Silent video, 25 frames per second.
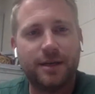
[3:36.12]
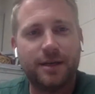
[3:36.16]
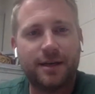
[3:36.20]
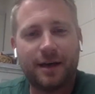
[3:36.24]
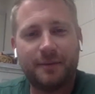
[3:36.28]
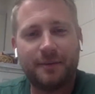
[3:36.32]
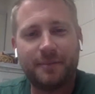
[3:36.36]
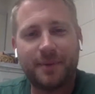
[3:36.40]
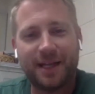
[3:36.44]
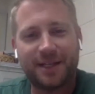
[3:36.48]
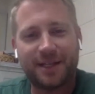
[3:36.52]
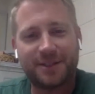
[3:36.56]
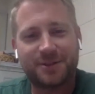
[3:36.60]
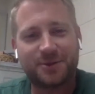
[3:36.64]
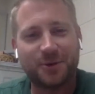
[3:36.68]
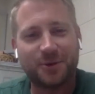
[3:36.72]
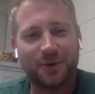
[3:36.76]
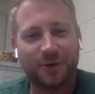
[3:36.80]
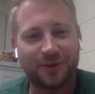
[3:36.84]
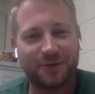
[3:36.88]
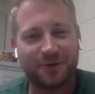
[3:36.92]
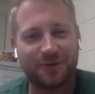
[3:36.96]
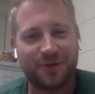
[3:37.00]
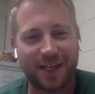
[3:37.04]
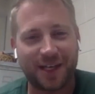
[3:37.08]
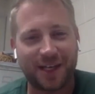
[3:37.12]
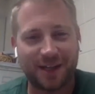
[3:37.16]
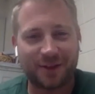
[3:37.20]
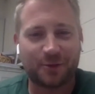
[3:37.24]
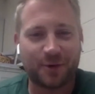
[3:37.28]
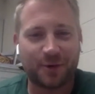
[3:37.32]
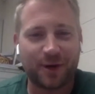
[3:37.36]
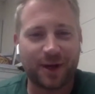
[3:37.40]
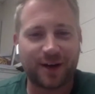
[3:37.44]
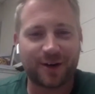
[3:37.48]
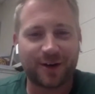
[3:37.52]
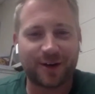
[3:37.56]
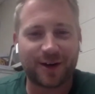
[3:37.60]
being at a school of
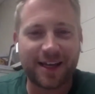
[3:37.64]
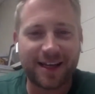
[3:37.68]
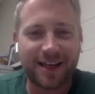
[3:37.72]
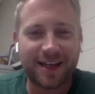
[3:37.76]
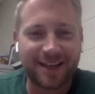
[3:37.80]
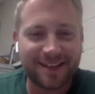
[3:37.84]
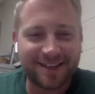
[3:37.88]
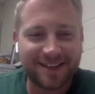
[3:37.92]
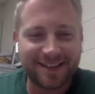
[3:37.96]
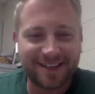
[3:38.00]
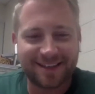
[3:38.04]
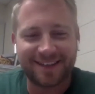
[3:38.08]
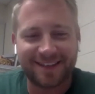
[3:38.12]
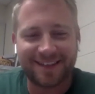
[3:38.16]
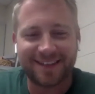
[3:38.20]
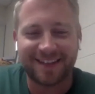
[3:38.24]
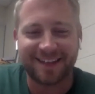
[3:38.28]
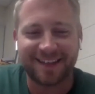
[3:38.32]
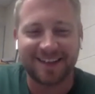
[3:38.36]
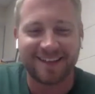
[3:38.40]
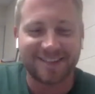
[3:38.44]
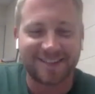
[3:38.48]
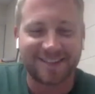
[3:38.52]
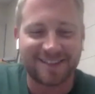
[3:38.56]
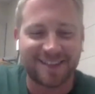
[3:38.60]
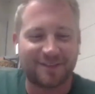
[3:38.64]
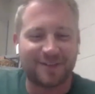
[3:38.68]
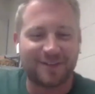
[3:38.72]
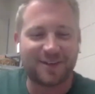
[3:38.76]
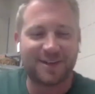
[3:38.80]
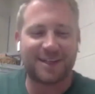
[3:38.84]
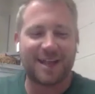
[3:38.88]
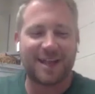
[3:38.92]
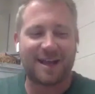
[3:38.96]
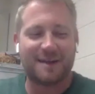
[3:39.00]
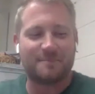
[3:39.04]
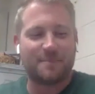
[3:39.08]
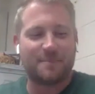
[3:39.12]
5,300 kids and stuff
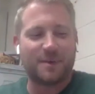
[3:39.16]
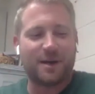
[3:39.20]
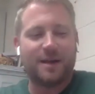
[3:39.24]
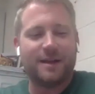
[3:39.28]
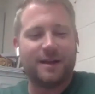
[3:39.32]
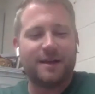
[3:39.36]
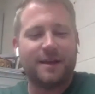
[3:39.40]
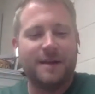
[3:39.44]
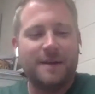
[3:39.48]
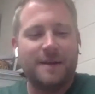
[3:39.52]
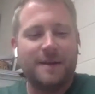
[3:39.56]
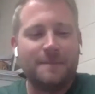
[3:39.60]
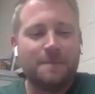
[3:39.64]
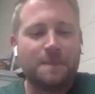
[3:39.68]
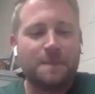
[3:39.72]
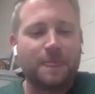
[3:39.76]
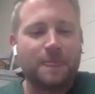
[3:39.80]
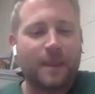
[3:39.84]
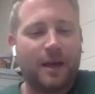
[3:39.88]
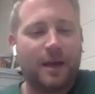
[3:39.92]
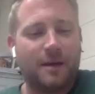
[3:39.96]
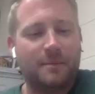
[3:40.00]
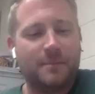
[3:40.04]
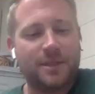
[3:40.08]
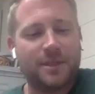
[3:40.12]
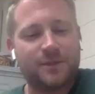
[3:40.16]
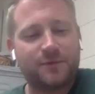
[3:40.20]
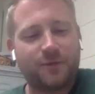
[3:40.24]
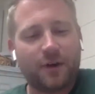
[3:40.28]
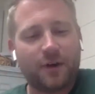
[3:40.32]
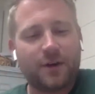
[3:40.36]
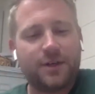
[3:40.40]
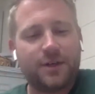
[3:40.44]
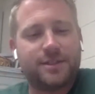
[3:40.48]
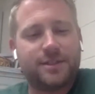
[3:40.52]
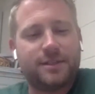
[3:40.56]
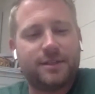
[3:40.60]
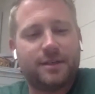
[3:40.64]
like that. But as
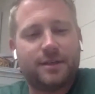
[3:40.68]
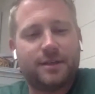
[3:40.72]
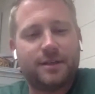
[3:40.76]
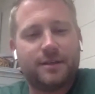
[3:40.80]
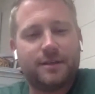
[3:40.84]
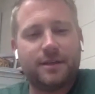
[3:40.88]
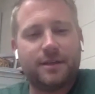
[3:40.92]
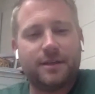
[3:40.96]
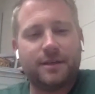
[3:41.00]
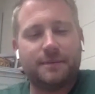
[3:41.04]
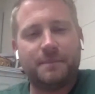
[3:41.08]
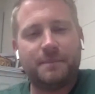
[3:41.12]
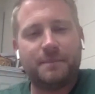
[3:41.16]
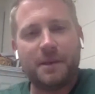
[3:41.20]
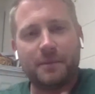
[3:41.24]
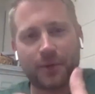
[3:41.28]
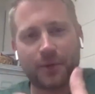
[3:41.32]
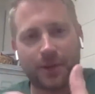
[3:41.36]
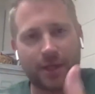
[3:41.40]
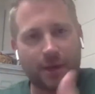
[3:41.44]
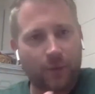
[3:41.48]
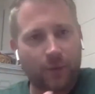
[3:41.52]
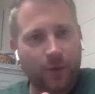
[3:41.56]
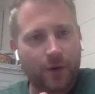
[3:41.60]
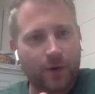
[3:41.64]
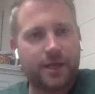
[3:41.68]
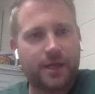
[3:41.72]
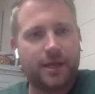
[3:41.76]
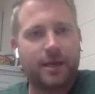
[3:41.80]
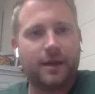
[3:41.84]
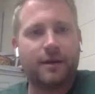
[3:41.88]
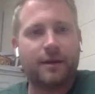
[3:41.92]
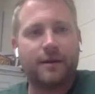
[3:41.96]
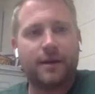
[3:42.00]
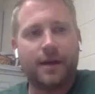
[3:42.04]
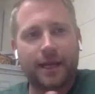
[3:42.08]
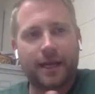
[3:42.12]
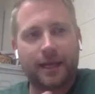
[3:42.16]
far as the people that work
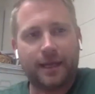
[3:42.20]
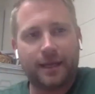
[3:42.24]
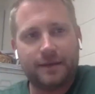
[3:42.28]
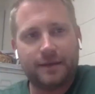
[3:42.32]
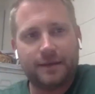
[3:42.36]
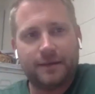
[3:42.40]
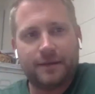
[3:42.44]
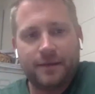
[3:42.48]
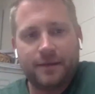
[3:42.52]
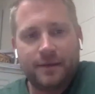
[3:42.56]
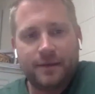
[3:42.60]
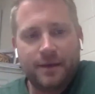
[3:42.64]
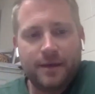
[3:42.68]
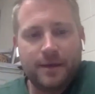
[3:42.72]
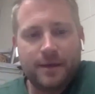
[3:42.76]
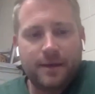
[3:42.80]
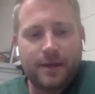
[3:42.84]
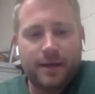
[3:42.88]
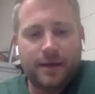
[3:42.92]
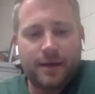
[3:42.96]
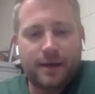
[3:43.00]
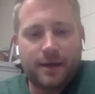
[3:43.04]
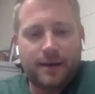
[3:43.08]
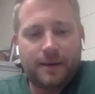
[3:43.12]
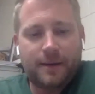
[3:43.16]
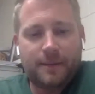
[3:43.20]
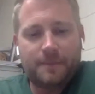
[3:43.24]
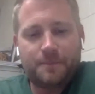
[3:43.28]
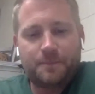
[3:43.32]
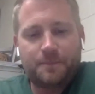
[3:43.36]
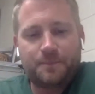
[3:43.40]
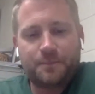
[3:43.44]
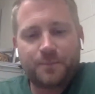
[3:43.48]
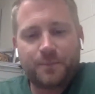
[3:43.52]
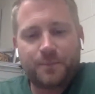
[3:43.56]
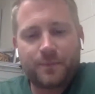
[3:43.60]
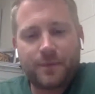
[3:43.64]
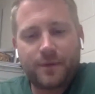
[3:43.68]
here and
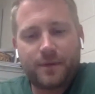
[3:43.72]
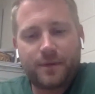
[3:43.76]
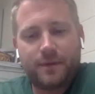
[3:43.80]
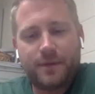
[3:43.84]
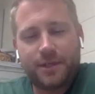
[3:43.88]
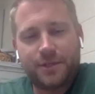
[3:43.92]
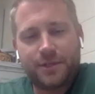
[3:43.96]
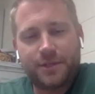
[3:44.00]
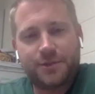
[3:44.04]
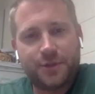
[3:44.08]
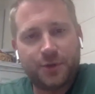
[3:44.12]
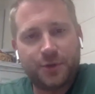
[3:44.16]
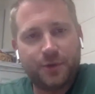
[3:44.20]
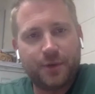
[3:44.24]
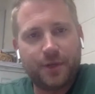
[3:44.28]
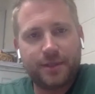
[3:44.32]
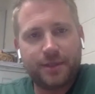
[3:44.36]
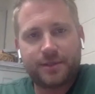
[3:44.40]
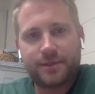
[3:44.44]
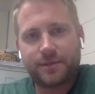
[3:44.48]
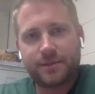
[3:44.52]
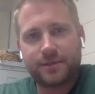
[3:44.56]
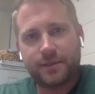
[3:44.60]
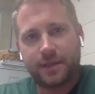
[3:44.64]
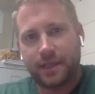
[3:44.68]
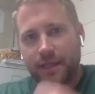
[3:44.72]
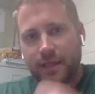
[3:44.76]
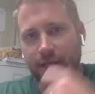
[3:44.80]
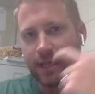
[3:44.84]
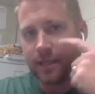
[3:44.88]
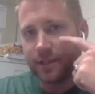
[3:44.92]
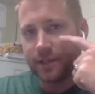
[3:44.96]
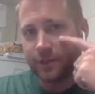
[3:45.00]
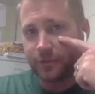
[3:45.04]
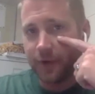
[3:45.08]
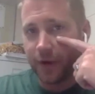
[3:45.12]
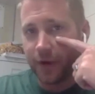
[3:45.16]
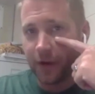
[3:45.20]
the students,
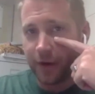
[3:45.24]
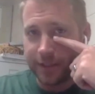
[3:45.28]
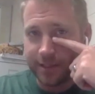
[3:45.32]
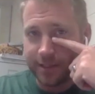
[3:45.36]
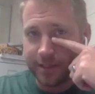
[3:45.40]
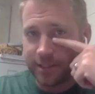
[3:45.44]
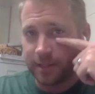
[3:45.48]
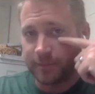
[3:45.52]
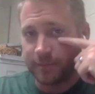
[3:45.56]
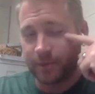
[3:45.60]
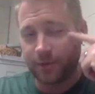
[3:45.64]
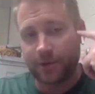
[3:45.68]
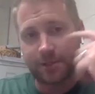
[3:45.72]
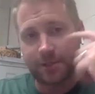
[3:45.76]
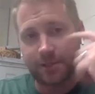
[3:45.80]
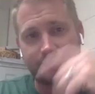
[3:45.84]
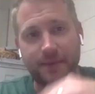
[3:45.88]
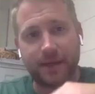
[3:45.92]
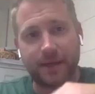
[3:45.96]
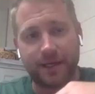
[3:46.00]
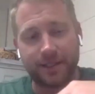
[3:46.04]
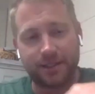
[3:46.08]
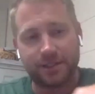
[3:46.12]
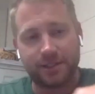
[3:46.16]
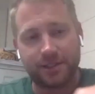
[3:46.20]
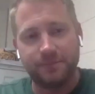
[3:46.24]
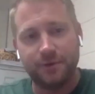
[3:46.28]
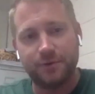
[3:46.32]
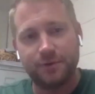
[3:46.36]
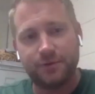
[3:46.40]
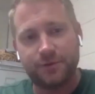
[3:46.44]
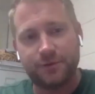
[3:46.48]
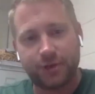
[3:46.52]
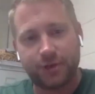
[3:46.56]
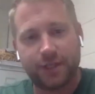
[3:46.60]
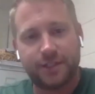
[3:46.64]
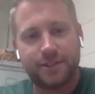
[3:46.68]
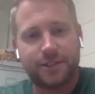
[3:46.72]
it's very similar. It's been a smooth
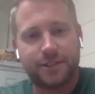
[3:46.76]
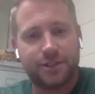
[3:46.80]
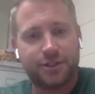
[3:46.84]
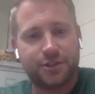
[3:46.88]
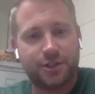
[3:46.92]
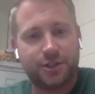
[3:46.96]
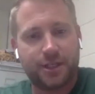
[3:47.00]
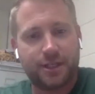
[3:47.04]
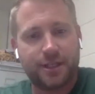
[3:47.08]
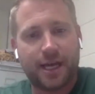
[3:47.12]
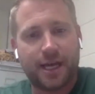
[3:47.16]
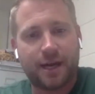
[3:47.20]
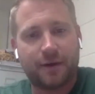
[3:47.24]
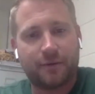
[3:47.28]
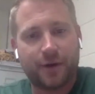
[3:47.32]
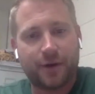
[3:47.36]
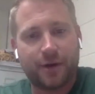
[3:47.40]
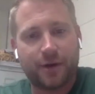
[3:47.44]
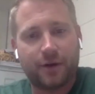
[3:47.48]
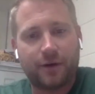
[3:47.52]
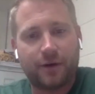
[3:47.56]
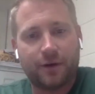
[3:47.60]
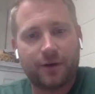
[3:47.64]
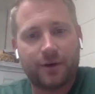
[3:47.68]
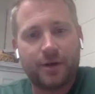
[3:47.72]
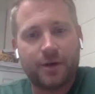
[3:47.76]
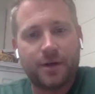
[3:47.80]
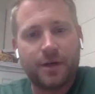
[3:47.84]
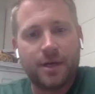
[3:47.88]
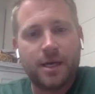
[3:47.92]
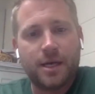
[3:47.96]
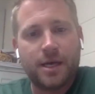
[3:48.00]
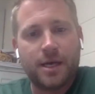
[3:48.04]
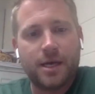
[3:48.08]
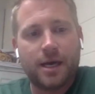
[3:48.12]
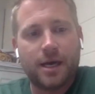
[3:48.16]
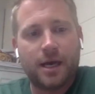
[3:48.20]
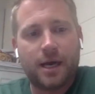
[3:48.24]
transition in that regard.
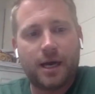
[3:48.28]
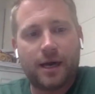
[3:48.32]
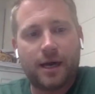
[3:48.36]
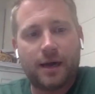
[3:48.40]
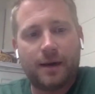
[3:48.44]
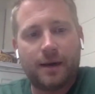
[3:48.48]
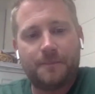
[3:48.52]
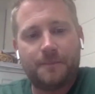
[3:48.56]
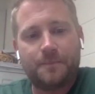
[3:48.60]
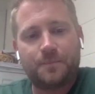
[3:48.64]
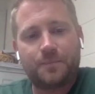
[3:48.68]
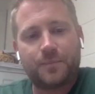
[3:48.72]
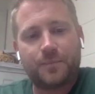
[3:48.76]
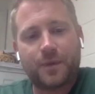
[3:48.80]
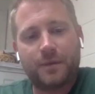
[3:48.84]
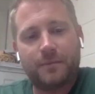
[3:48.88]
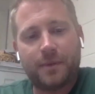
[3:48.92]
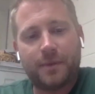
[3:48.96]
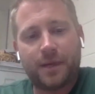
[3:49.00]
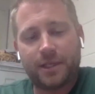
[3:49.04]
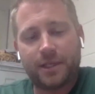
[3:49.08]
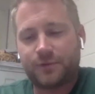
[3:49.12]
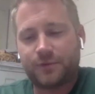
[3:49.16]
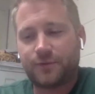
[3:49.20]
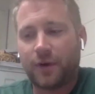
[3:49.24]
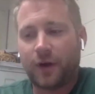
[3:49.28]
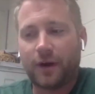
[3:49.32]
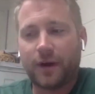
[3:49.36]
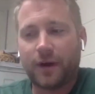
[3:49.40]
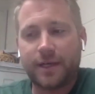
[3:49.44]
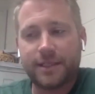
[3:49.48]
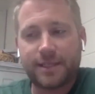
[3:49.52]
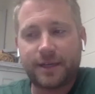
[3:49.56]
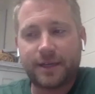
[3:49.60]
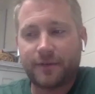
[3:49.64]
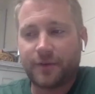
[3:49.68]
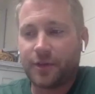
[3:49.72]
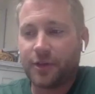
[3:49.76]
But as far
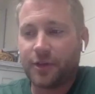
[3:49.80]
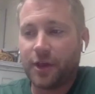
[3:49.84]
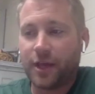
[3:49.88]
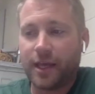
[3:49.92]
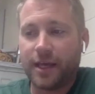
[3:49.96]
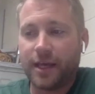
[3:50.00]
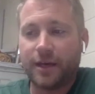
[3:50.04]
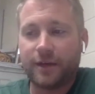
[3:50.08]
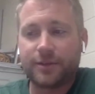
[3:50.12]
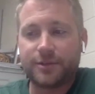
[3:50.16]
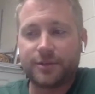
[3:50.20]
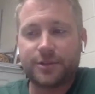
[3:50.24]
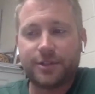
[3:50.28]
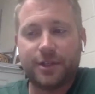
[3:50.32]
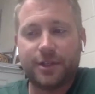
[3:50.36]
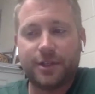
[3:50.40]
as everything else,